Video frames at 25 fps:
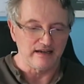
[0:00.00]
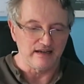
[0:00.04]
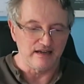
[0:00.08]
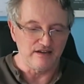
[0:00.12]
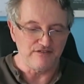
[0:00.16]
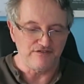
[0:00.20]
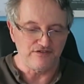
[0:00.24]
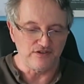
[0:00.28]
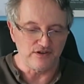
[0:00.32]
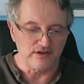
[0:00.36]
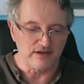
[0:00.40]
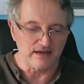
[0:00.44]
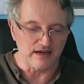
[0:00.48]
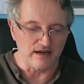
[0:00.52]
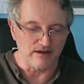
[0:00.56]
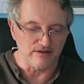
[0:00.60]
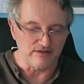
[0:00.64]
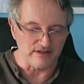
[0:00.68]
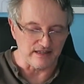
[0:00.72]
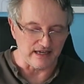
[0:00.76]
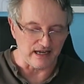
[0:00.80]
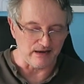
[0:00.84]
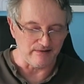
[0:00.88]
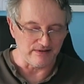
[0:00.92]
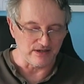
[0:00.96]
If you
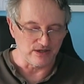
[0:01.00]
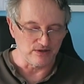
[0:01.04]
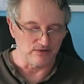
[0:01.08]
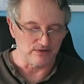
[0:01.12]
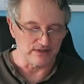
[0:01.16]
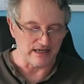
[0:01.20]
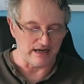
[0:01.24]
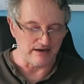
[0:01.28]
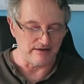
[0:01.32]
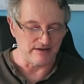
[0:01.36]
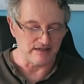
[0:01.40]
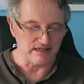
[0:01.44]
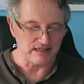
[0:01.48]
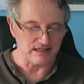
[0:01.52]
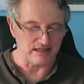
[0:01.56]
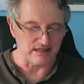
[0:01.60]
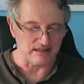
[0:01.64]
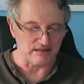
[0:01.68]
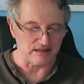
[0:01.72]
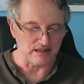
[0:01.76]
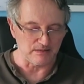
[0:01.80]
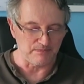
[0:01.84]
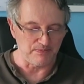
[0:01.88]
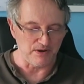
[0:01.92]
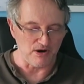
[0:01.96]
go there, and you'll notice
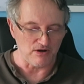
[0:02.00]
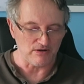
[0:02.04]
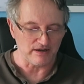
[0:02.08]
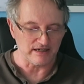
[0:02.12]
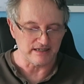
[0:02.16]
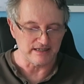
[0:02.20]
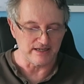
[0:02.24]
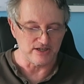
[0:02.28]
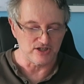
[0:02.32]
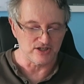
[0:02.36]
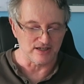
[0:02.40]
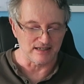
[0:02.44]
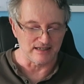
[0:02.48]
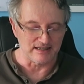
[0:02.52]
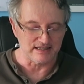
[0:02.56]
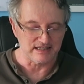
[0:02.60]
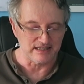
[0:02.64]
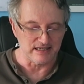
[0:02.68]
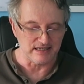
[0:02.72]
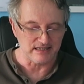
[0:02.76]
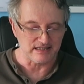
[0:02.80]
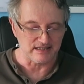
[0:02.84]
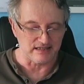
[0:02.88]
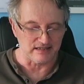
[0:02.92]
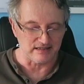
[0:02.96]
that the Pock digital
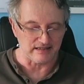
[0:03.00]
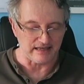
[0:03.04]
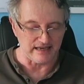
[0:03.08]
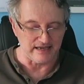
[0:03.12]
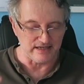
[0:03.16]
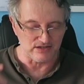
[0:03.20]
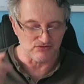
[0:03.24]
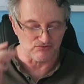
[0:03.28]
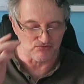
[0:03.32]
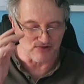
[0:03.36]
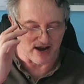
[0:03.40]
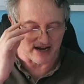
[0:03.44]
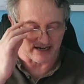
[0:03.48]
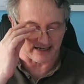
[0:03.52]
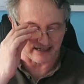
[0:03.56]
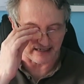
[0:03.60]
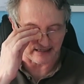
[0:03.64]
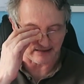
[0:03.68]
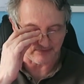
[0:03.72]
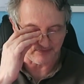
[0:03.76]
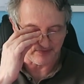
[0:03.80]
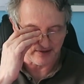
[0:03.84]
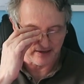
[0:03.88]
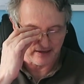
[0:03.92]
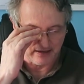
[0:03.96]
assistant is
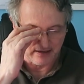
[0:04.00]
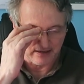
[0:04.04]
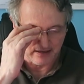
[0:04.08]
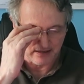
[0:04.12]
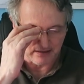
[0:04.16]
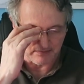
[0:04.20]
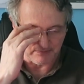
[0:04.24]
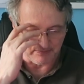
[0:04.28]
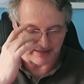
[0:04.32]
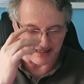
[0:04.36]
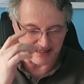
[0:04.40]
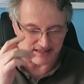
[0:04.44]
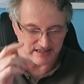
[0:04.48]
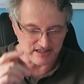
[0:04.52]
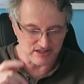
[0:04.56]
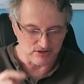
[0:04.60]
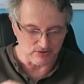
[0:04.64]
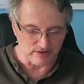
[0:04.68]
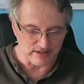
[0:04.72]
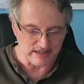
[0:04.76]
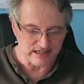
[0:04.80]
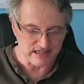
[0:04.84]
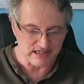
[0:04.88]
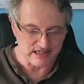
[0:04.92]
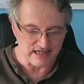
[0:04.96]
running, but it's
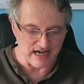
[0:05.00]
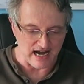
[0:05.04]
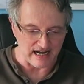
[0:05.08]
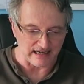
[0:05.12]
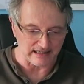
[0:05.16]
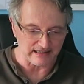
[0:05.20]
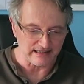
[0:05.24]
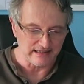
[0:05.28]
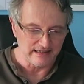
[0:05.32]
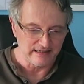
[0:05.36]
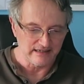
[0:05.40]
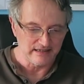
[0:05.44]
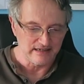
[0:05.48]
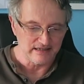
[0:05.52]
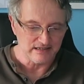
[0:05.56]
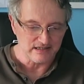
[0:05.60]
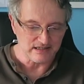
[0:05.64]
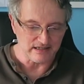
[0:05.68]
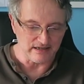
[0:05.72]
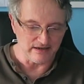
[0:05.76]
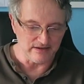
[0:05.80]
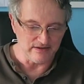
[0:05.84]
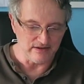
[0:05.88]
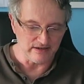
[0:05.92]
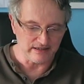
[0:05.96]
sort of stuck.
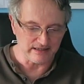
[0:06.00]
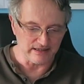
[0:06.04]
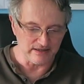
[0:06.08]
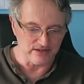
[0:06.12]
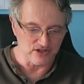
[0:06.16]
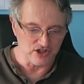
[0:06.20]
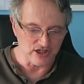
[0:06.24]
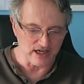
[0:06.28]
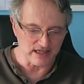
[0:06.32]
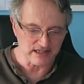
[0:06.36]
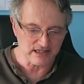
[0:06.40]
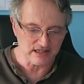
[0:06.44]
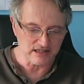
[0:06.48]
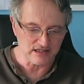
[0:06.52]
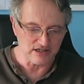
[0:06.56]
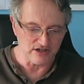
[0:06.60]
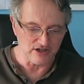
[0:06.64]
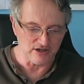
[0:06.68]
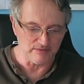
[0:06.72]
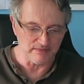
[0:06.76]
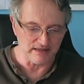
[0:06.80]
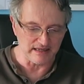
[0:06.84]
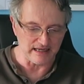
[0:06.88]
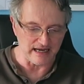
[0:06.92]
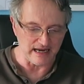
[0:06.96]
So you can just
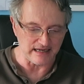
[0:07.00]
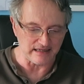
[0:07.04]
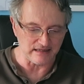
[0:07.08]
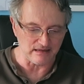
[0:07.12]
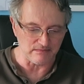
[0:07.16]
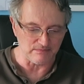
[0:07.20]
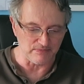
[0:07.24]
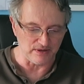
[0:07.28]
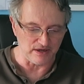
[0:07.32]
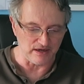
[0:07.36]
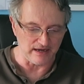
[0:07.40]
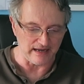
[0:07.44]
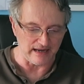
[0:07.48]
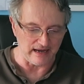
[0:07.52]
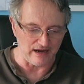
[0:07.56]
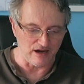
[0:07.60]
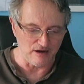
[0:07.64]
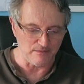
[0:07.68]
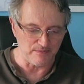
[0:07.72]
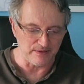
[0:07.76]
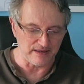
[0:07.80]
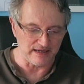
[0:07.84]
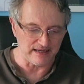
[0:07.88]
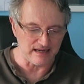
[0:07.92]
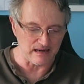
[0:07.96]
terminate it
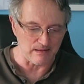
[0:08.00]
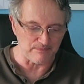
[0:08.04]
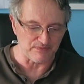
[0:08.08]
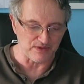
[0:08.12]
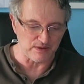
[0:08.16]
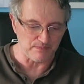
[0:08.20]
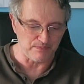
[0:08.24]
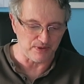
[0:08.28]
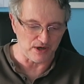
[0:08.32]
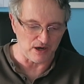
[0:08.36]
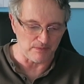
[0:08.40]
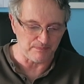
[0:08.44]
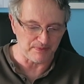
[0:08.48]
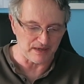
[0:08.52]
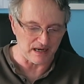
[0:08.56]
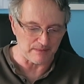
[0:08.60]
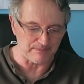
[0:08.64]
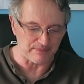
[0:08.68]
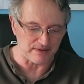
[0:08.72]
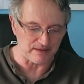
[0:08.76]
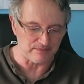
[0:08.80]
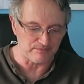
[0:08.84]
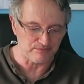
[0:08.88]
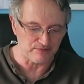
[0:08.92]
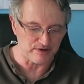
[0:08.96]
by opening up the
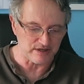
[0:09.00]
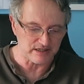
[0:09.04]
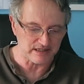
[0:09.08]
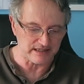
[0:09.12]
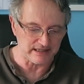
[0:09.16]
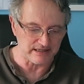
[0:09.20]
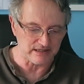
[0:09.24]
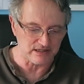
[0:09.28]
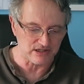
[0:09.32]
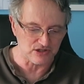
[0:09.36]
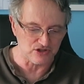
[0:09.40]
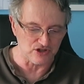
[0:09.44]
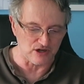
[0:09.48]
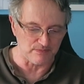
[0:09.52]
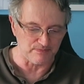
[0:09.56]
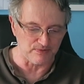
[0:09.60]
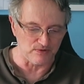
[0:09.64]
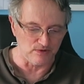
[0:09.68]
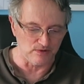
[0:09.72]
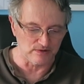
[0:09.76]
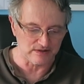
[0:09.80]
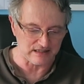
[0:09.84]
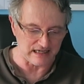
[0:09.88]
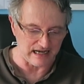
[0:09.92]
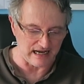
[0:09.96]
pop-up and pressing stop
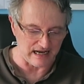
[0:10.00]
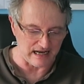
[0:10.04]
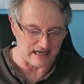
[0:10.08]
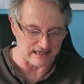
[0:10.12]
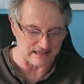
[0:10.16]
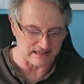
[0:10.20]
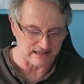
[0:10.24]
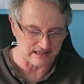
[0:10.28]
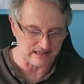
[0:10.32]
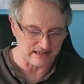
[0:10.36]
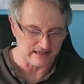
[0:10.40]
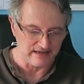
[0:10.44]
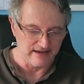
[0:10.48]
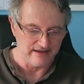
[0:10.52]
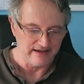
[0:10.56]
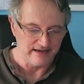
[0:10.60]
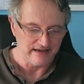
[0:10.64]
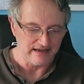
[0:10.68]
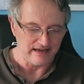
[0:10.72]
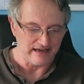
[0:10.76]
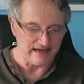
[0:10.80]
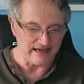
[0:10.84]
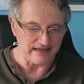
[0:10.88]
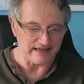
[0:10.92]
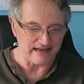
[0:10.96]
all tasks.
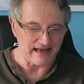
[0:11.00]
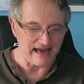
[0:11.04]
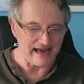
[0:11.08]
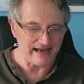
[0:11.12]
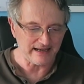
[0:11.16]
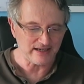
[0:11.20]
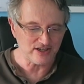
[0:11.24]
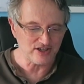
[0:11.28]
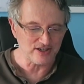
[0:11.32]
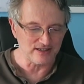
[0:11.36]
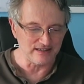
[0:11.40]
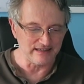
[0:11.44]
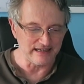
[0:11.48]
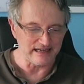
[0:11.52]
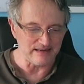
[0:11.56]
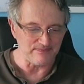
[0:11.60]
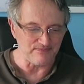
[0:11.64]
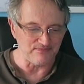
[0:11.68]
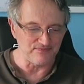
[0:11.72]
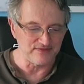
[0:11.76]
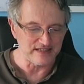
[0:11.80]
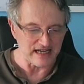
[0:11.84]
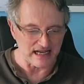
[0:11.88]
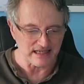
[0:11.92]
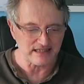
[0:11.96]
It actually
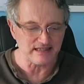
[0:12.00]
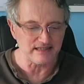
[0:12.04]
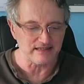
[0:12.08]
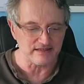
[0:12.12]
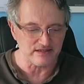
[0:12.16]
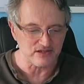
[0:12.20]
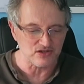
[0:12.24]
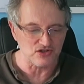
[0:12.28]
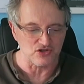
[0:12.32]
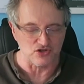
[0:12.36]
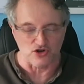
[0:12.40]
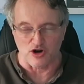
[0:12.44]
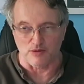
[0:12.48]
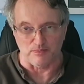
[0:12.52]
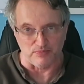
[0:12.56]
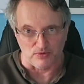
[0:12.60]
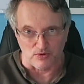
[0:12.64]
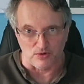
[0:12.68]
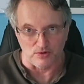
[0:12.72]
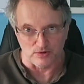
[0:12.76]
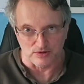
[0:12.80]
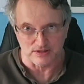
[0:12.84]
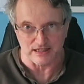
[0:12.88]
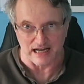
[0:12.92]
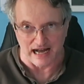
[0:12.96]
doesn't stop
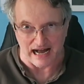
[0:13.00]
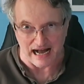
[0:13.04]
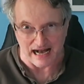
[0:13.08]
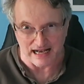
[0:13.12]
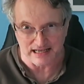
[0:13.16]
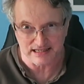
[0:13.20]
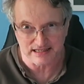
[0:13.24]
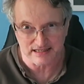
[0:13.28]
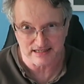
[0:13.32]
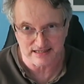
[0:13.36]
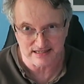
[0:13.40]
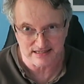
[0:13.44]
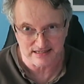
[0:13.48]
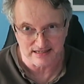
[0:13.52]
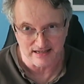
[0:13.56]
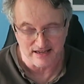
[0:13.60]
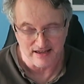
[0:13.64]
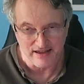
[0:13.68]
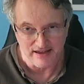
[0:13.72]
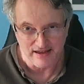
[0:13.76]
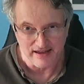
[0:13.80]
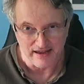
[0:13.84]
all tasks.